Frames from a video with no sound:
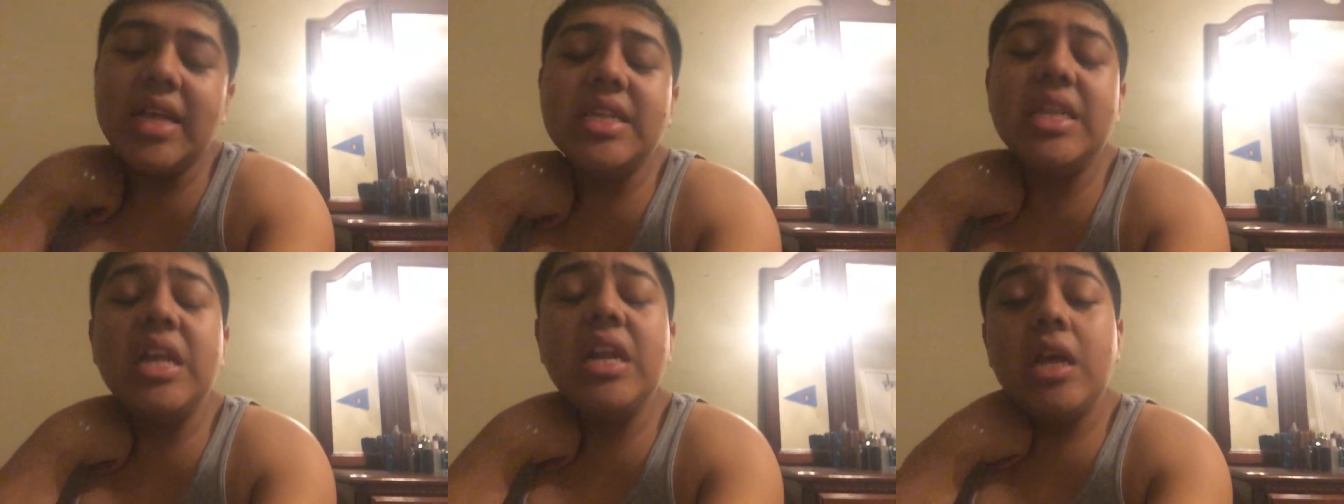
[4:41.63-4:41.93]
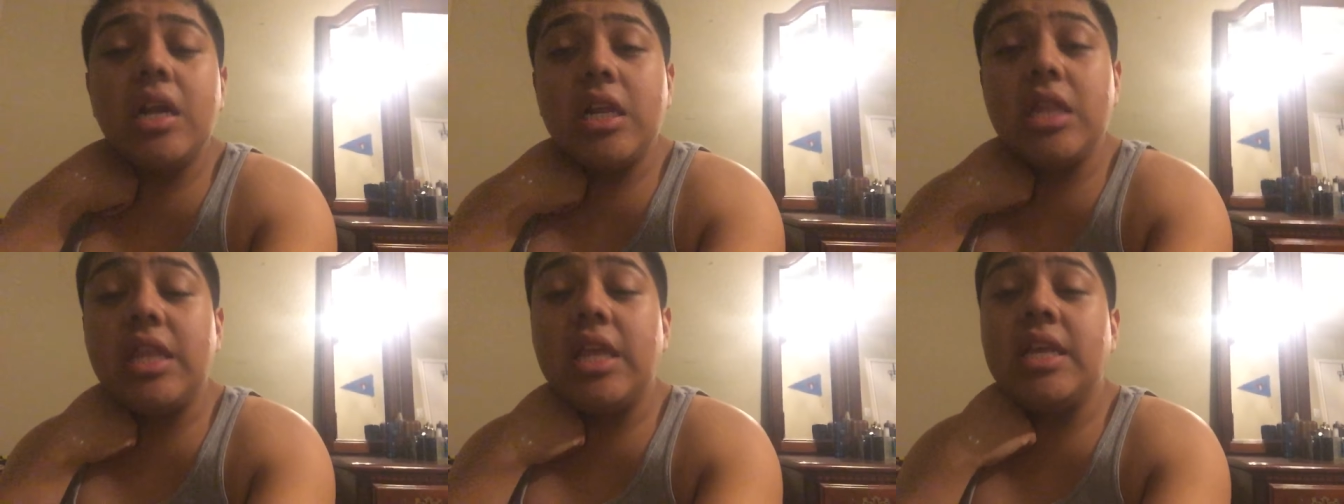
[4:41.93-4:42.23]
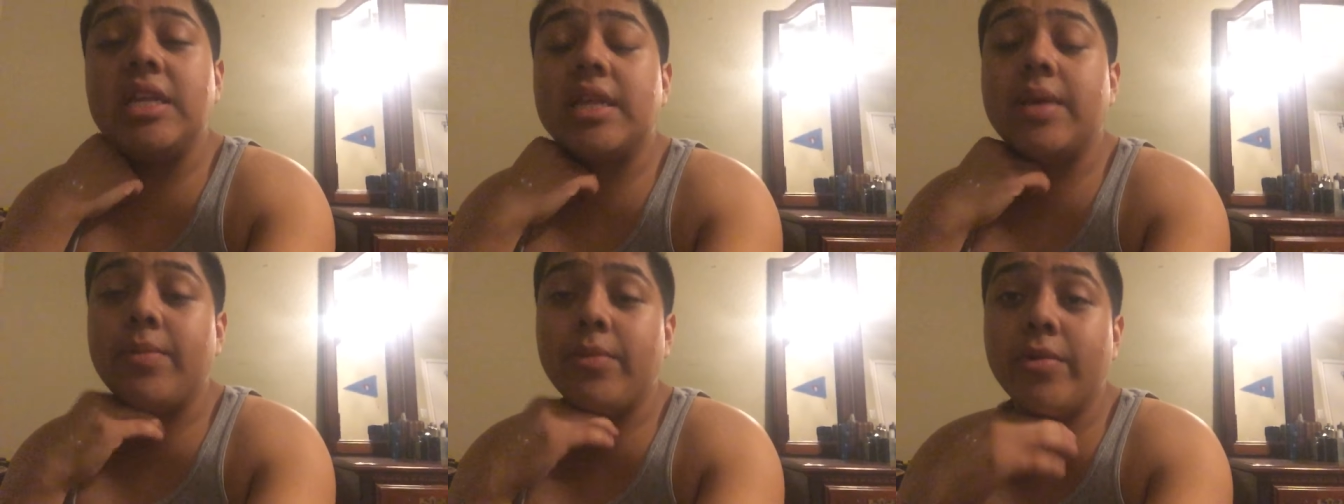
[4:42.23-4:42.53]
it's a lot of
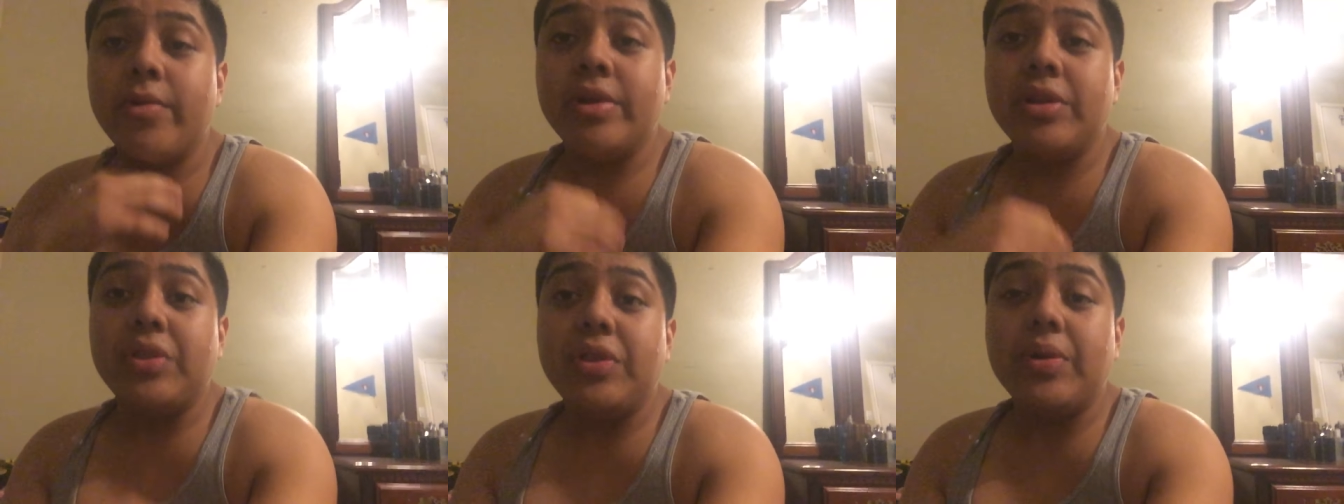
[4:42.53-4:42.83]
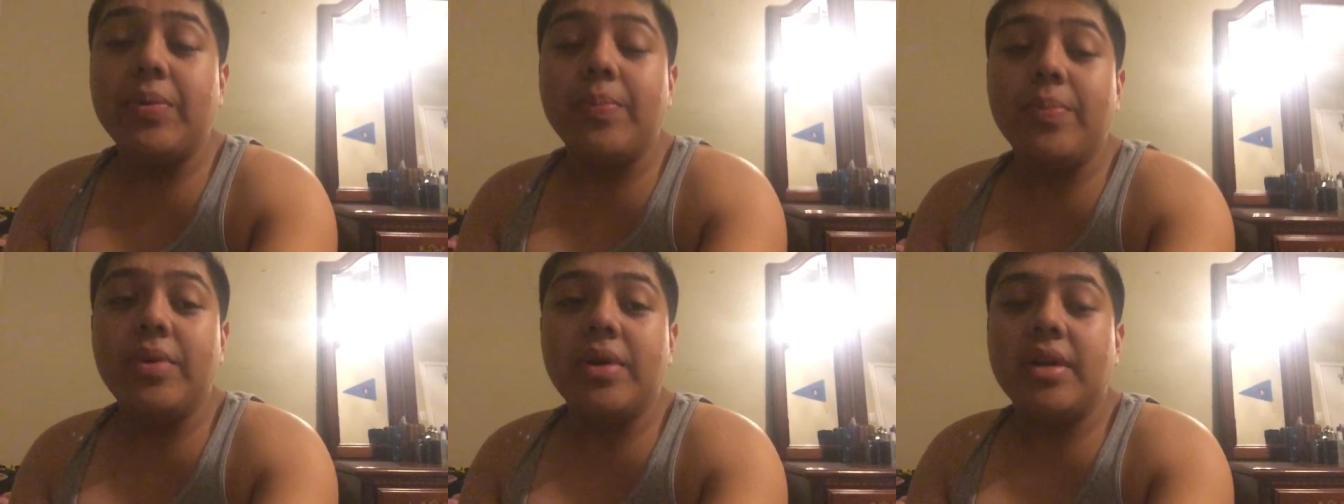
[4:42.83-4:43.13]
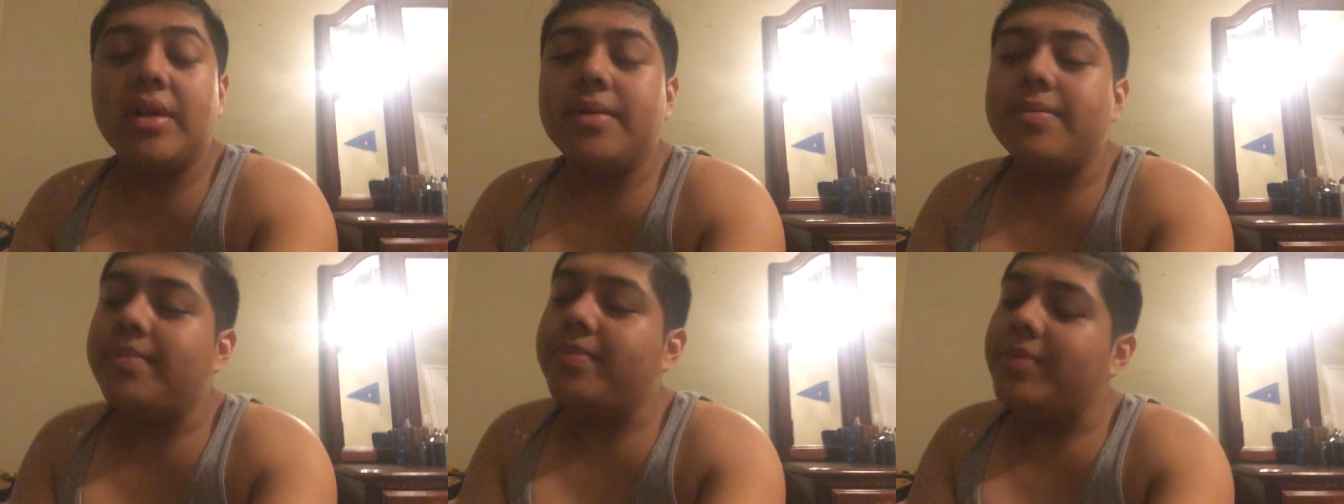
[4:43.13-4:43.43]
things I'm going through
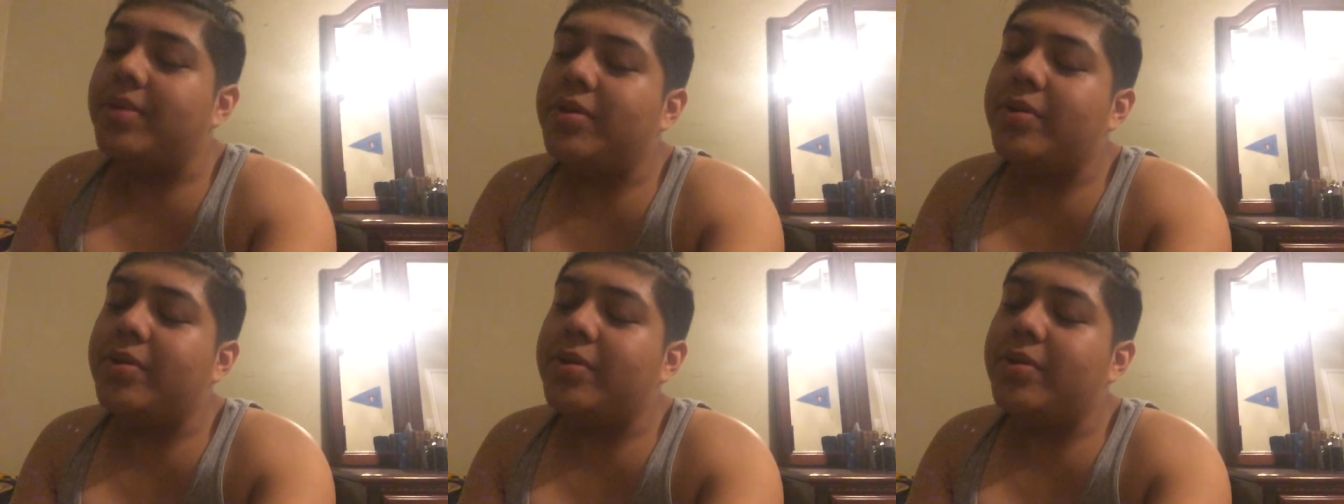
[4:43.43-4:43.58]
but